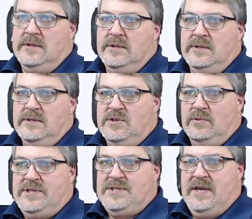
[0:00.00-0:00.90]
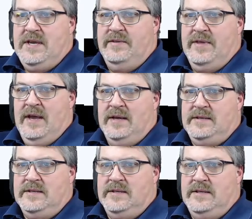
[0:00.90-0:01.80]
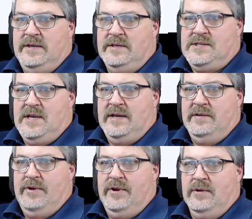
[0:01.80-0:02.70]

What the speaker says: So we see that inside of here,